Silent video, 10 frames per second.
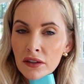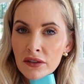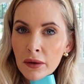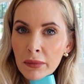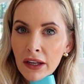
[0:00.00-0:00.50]

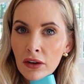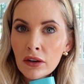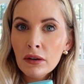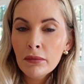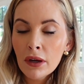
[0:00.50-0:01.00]
So many
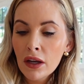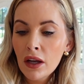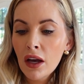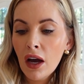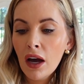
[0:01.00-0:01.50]
come.
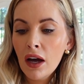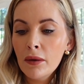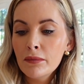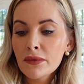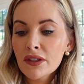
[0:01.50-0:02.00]

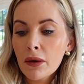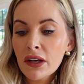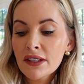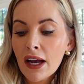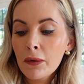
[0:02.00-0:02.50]
So
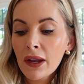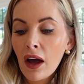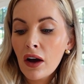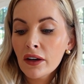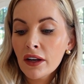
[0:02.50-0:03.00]
I'll see how we
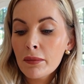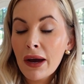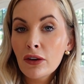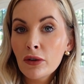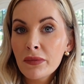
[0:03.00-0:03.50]
get on, and I
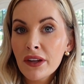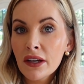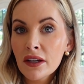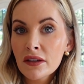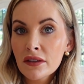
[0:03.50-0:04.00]
might up the
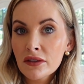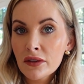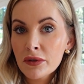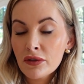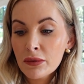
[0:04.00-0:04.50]

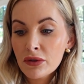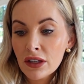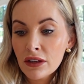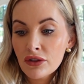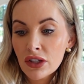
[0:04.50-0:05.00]
subscription
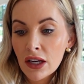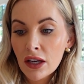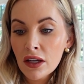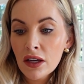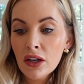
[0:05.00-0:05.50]
if she
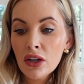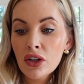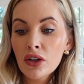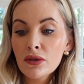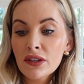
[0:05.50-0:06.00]

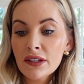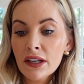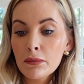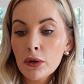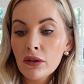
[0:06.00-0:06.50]
uses
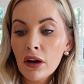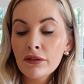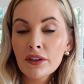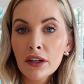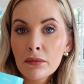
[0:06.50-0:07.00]
it more
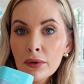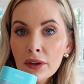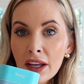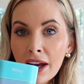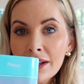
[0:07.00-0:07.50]
often. But
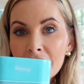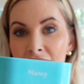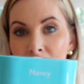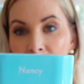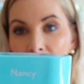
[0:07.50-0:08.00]
yeah, and it's
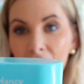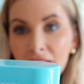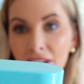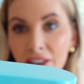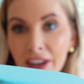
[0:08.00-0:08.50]
even got a
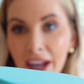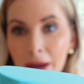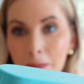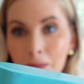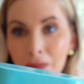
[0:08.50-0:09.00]
little
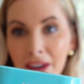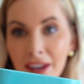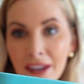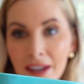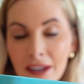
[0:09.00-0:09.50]
name
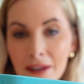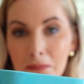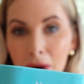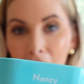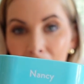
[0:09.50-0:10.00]

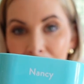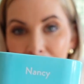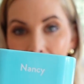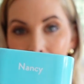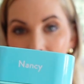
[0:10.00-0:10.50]
put on the
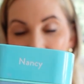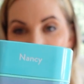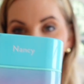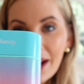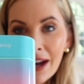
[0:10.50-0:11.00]
top there.